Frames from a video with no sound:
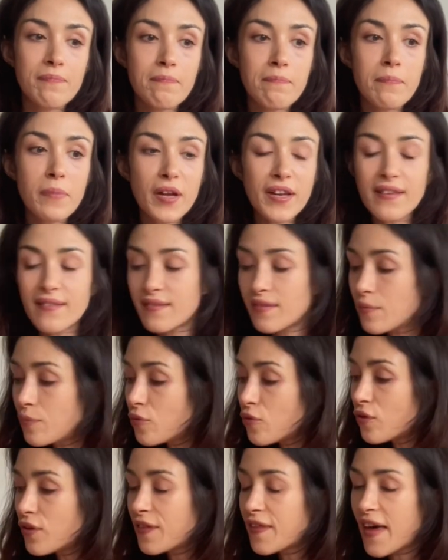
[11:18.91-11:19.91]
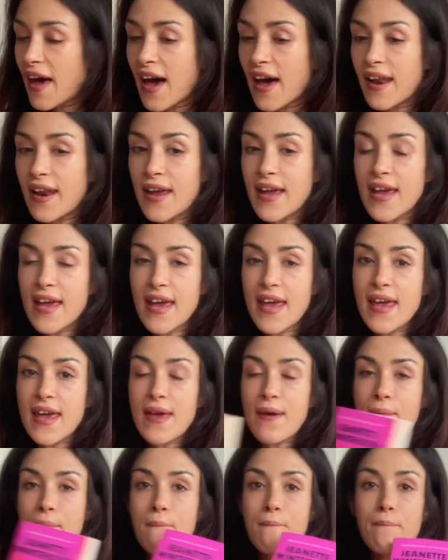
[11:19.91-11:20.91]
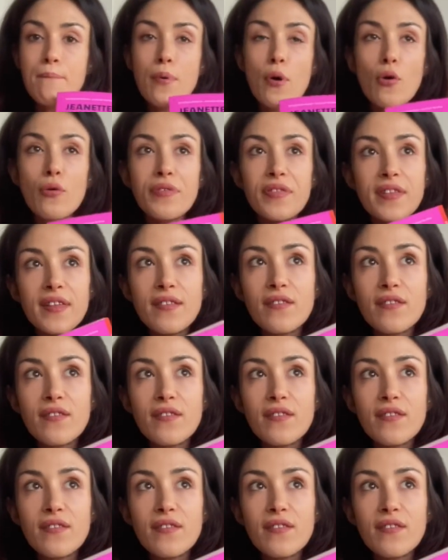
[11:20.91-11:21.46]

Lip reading: But it's a book that both